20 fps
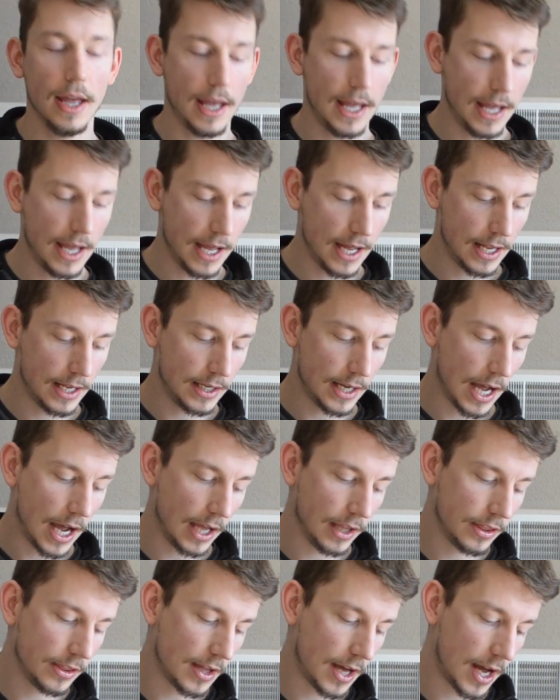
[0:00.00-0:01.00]
and
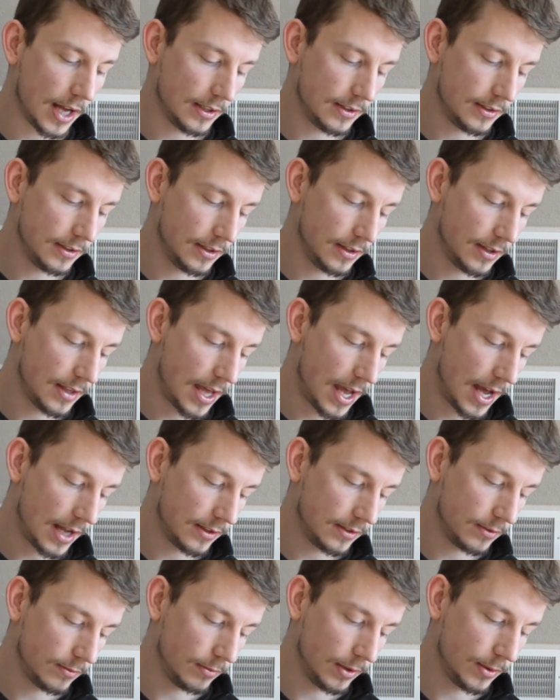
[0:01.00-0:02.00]
I thought
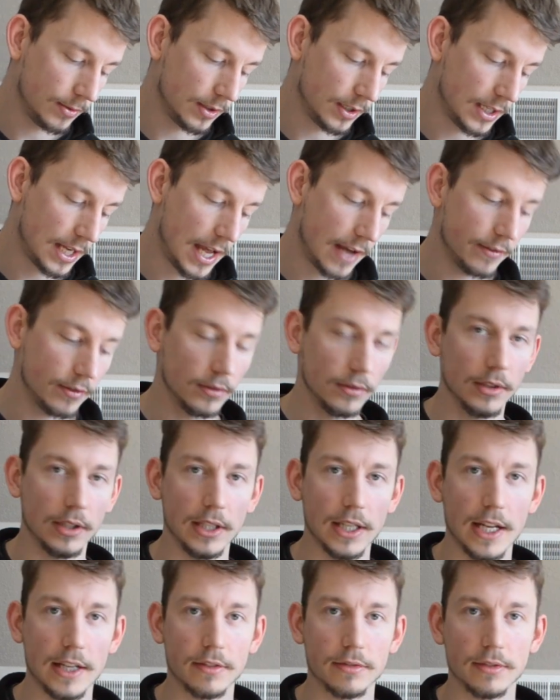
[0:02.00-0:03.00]
that we were going to have a
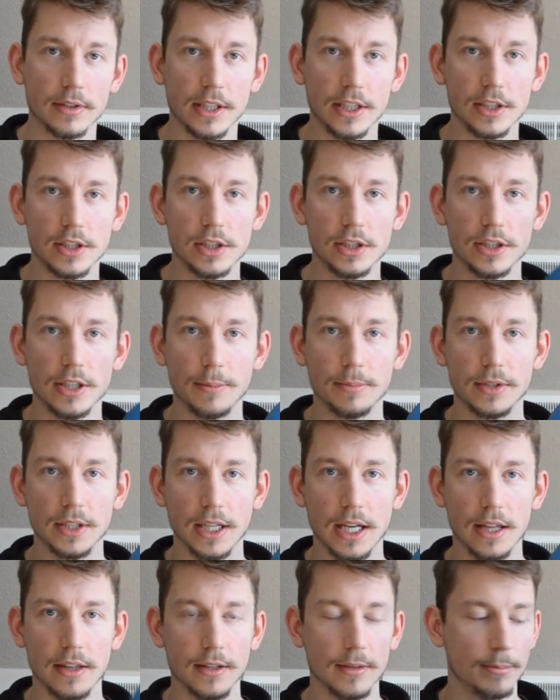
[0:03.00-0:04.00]
really nice relationship
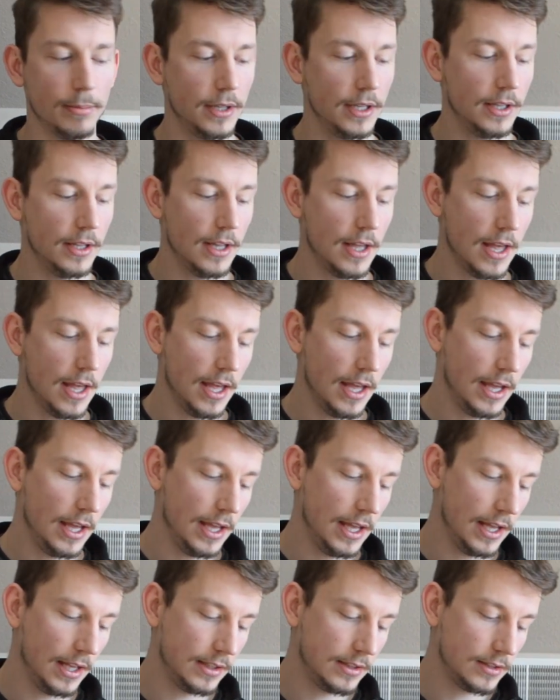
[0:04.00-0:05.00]
together, but
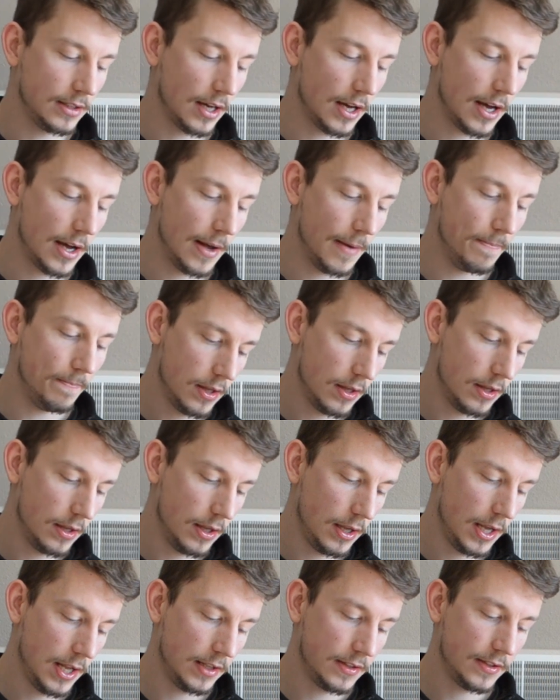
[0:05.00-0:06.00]
it
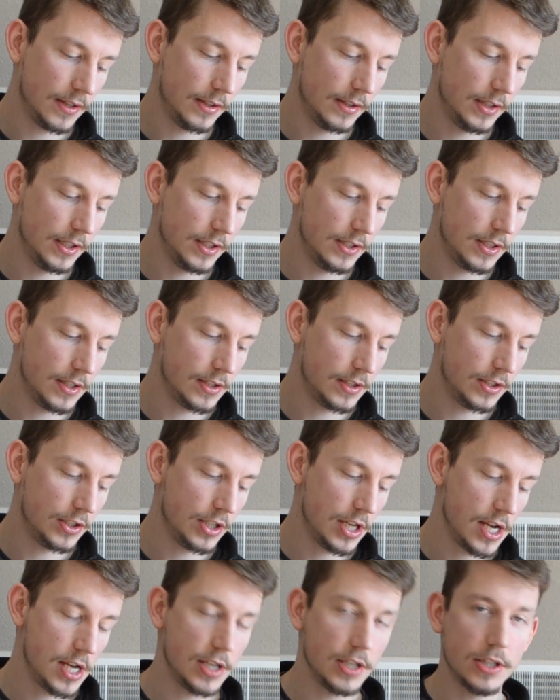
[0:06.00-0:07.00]
suddenly just
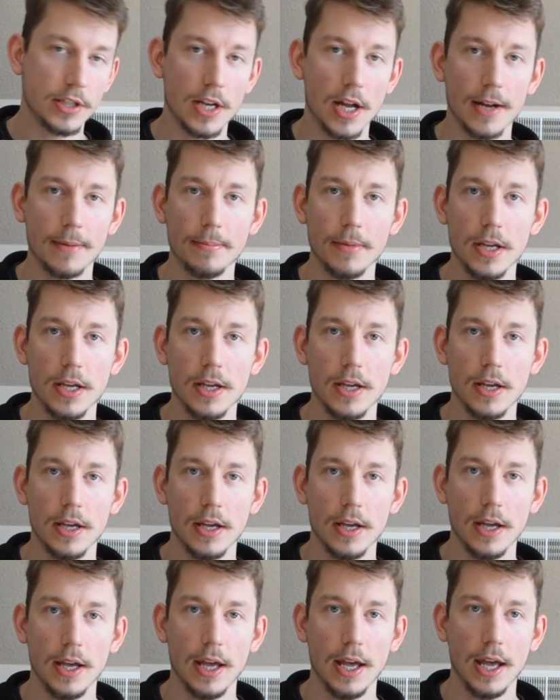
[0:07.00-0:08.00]
changed on me,
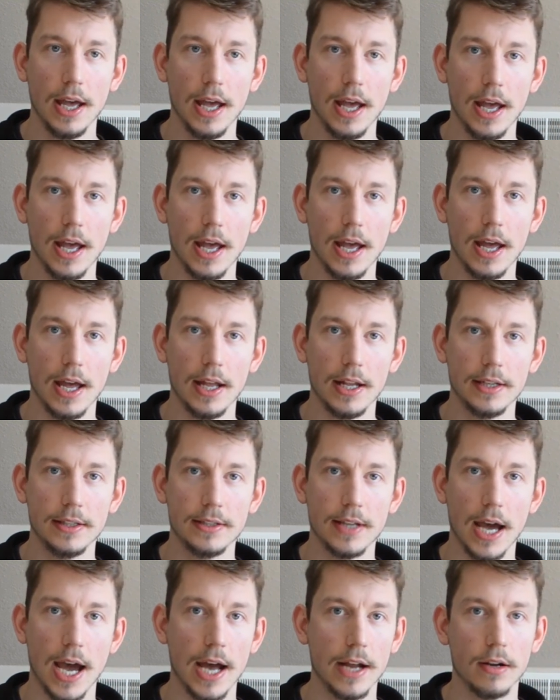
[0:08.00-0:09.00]

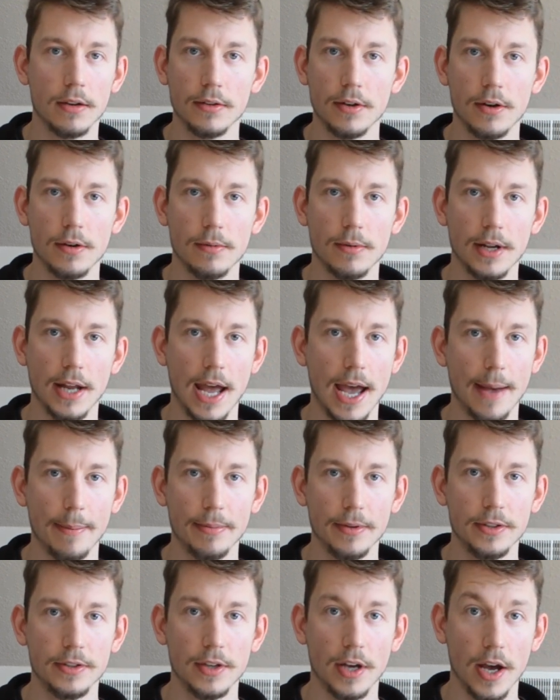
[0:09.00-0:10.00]
and I don't know what
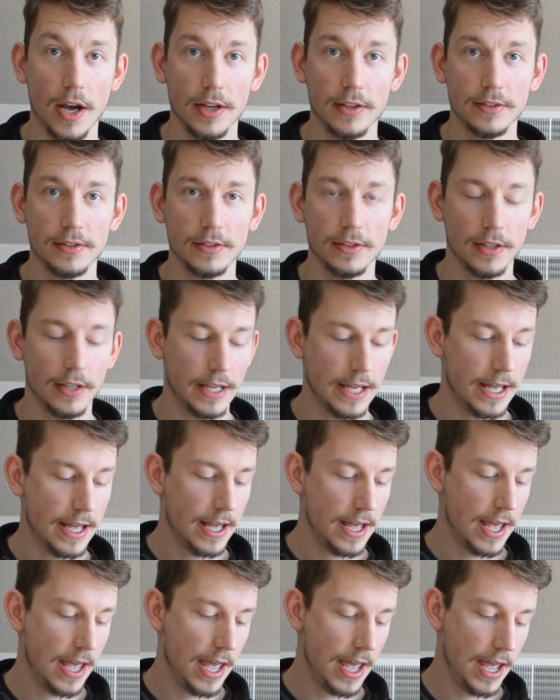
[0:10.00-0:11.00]
happened to us,
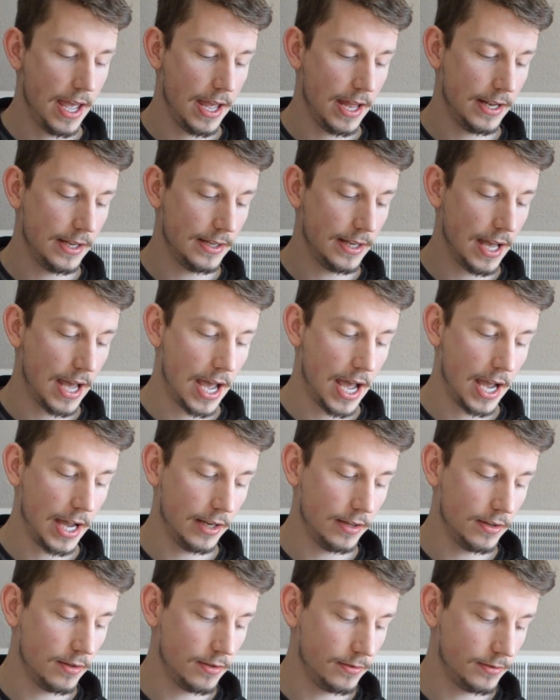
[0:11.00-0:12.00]
and
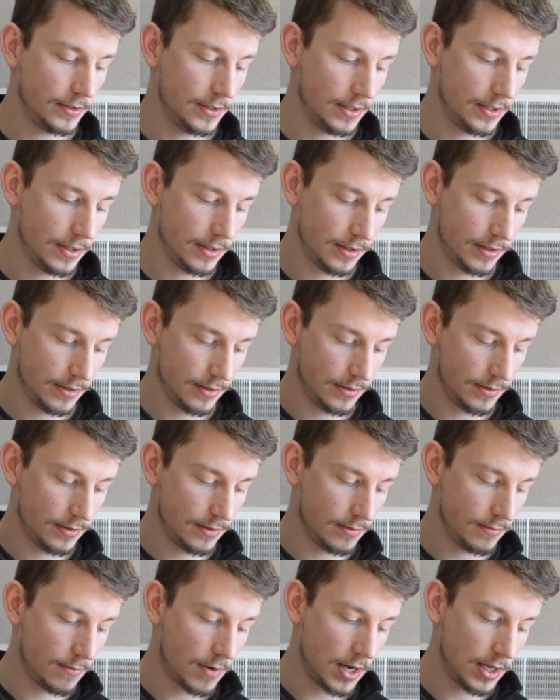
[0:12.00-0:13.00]
I don't
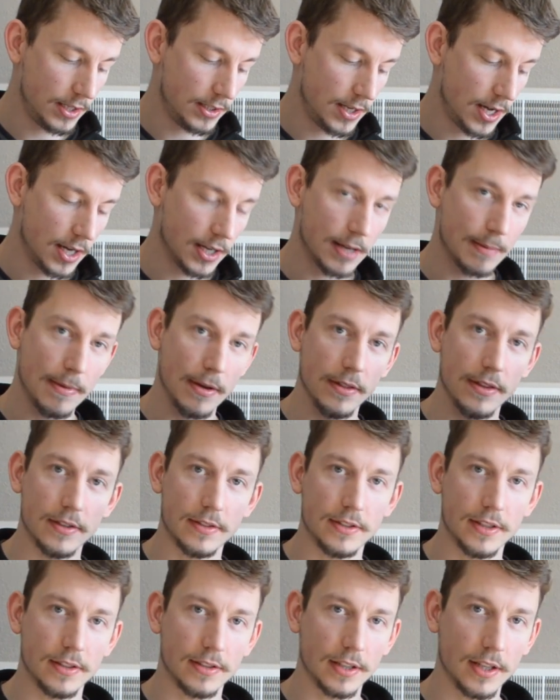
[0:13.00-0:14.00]
want to talk about
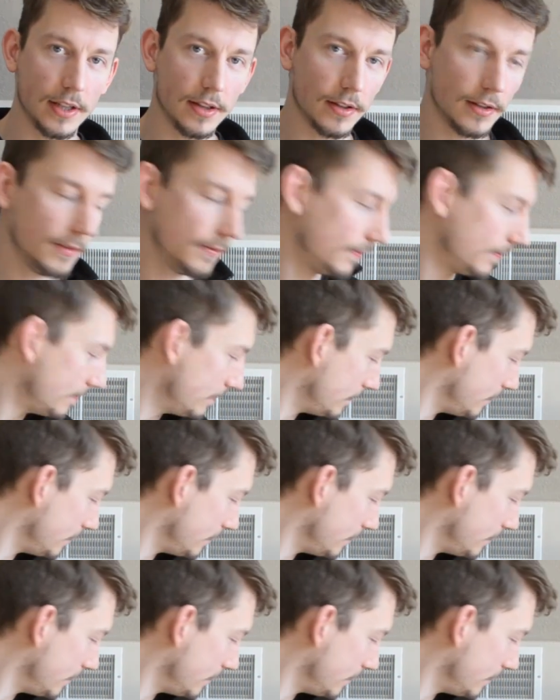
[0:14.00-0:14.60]
this disc either.